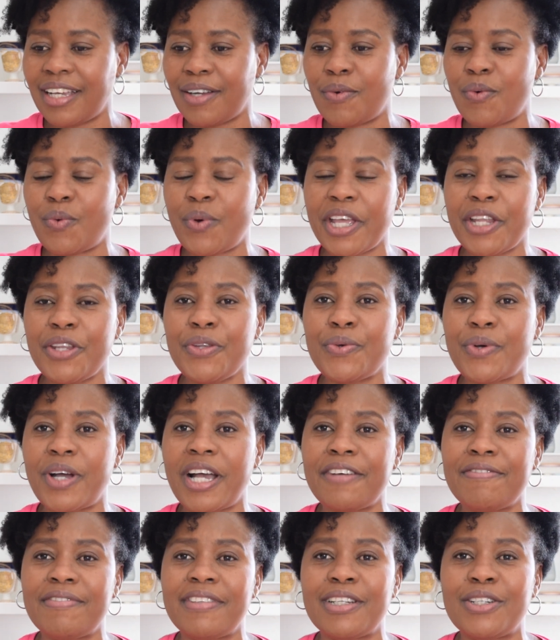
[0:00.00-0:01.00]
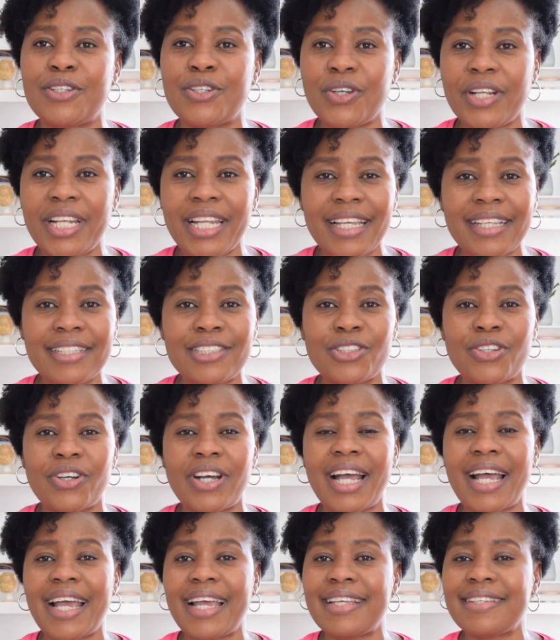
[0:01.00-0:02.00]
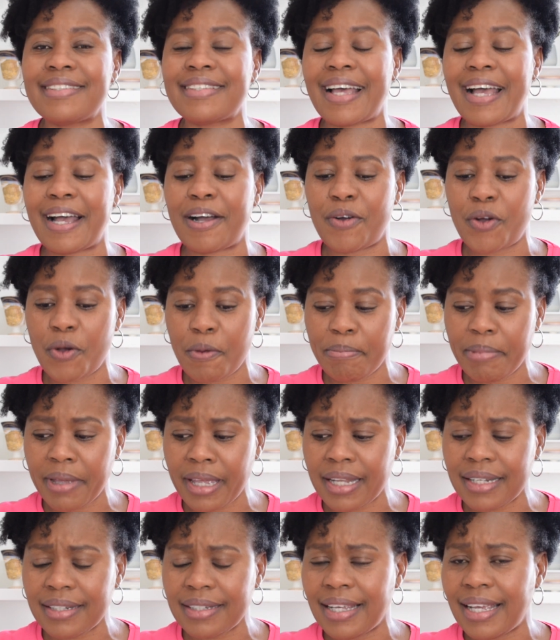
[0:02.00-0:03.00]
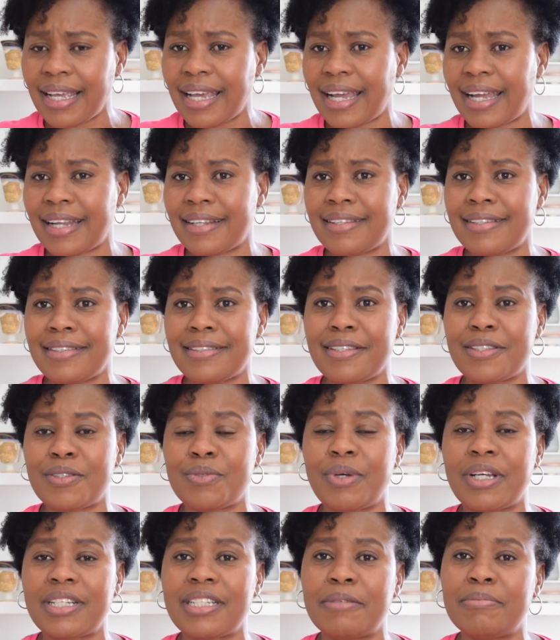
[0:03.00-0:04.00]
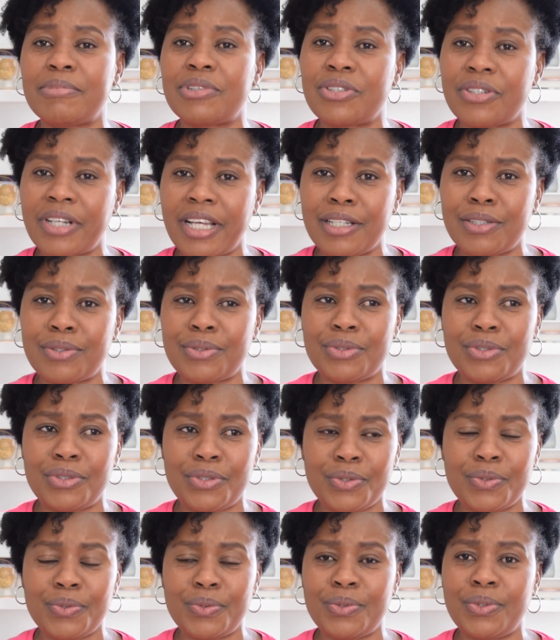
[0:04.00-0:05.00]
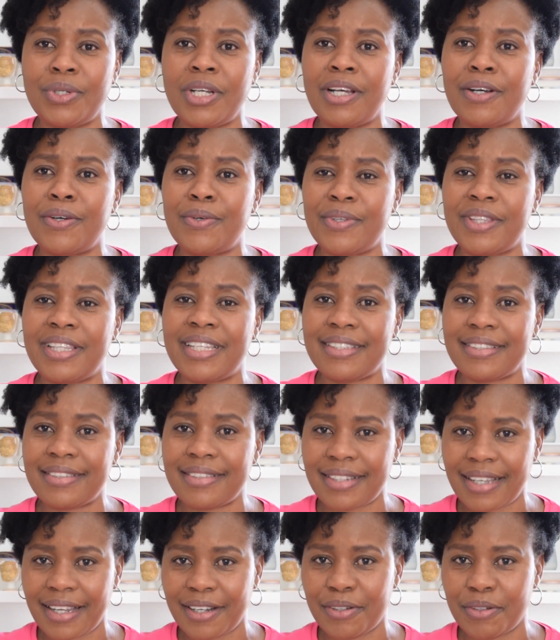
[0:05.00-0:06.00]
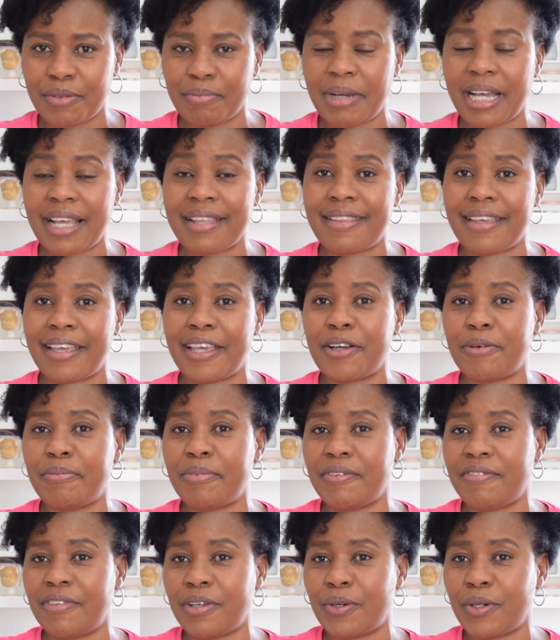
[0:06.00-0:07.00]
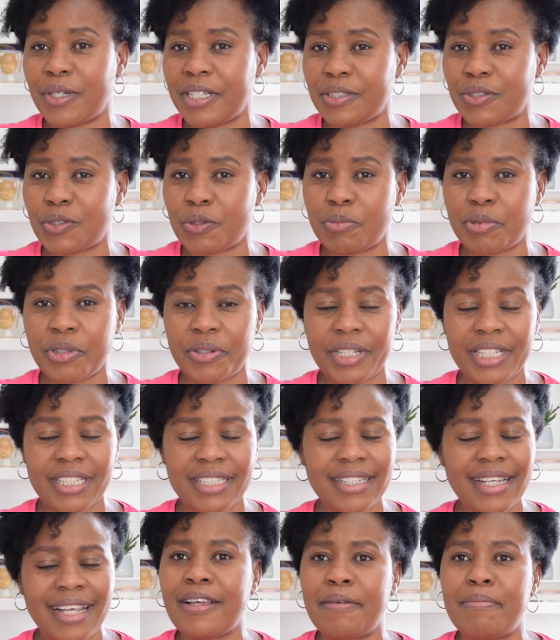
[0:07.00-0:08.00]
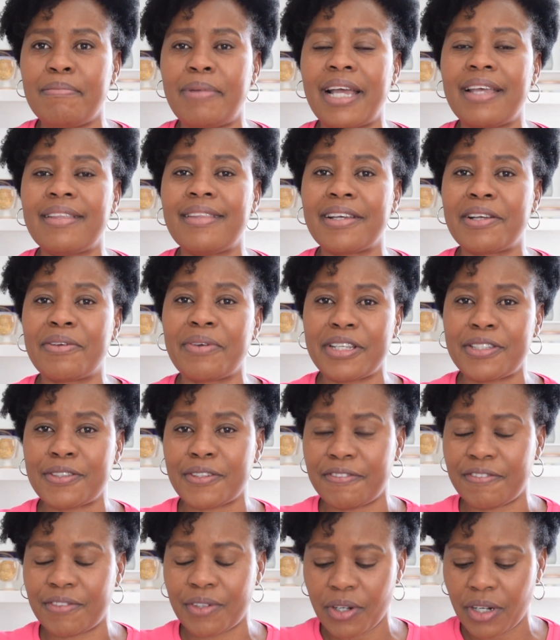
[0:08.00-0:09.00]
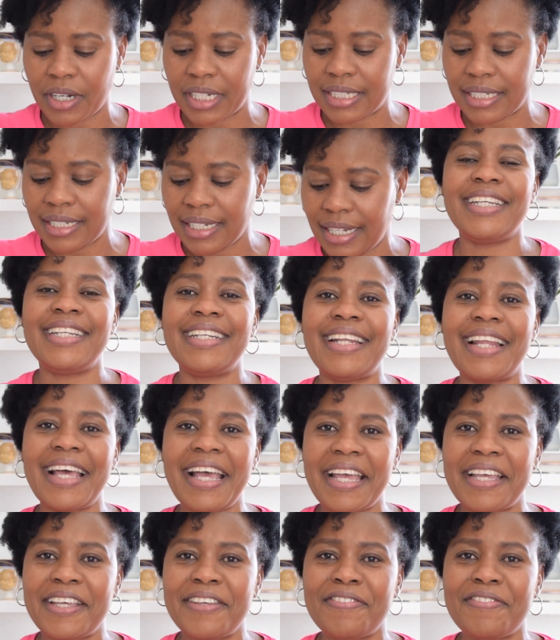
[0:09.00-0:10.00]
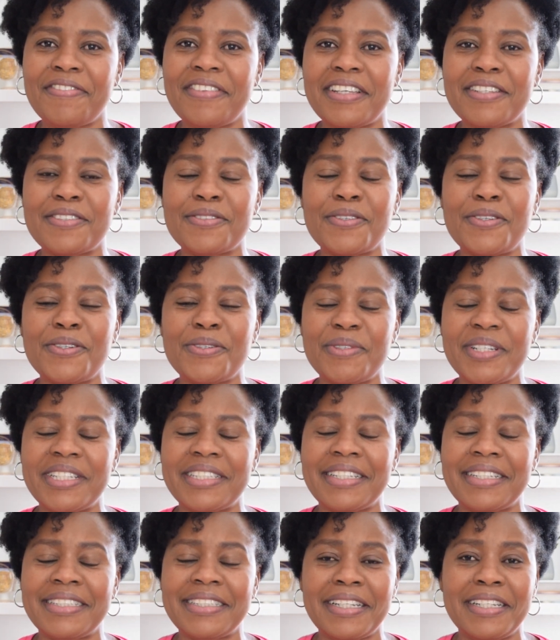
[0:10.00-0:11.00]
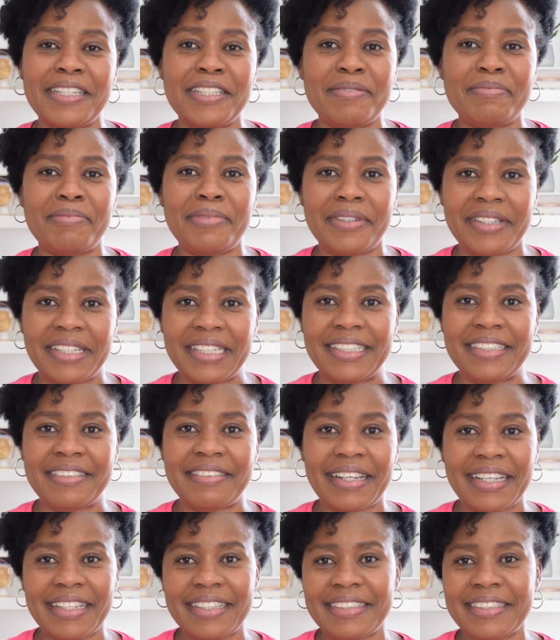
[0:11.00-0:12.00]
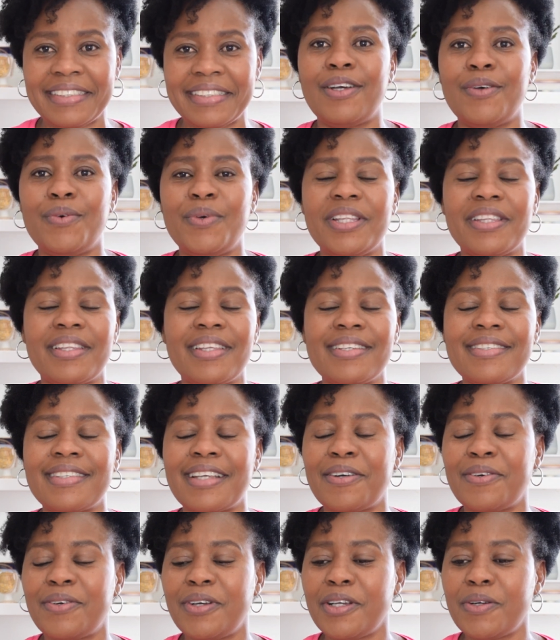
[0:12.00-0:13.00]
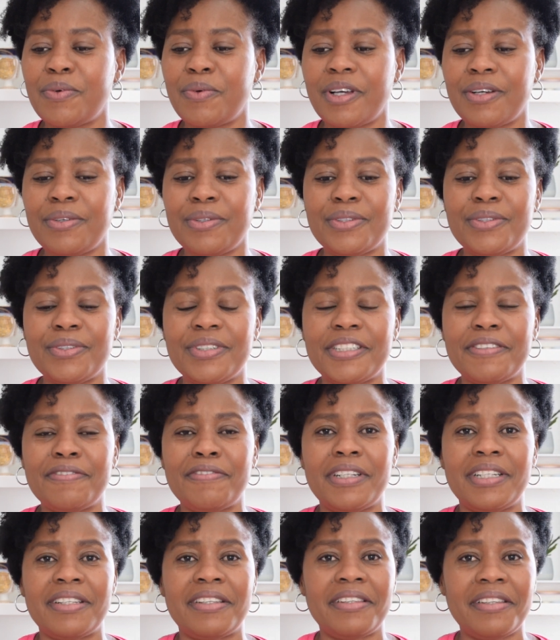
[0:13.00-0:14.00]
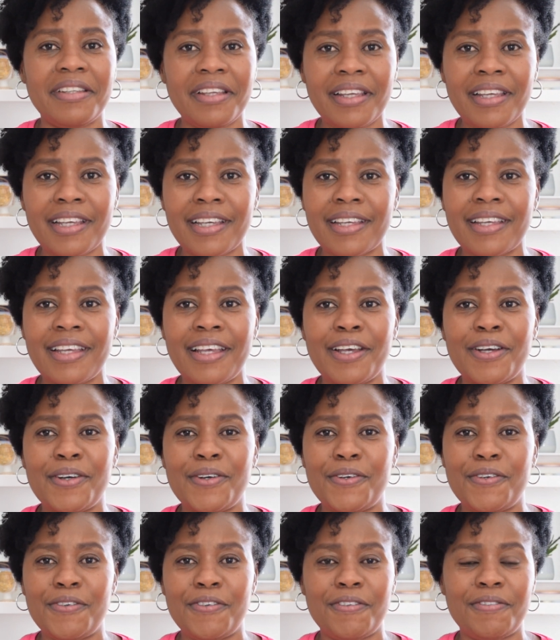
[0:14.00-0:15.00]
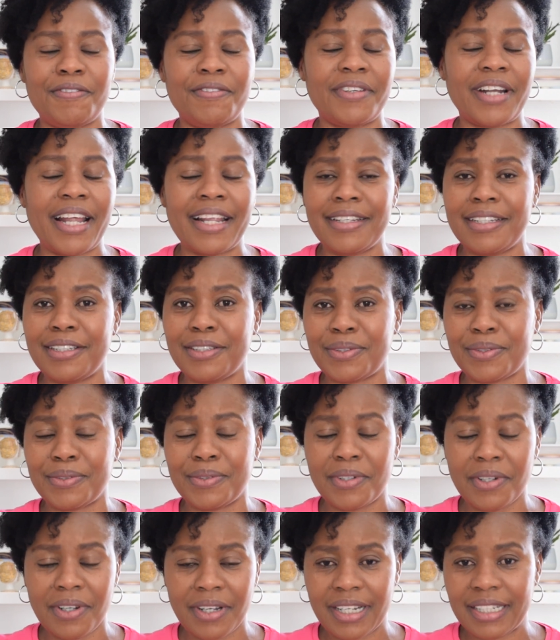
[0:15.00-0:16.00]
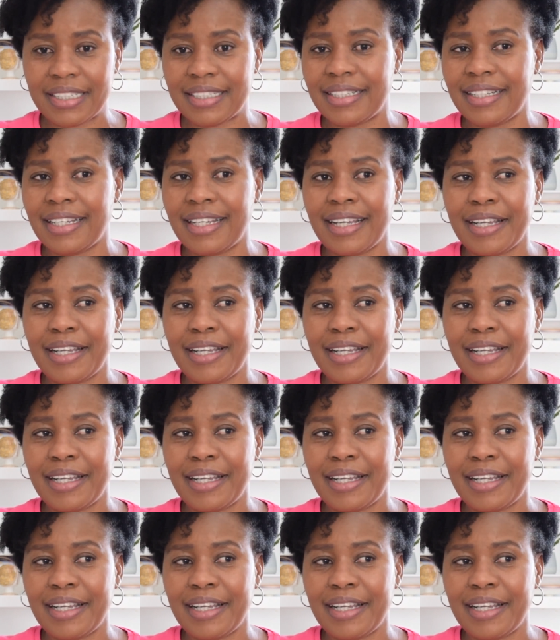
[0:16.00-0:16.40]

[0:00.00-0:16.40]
When you have the knowledge, your eyes are open, and this is what I'm trying to do on this channel by the help of the Holy Spirit, by the grace of God. In life, there's always a turning point, right? When things are going well, you don't even think of running to God.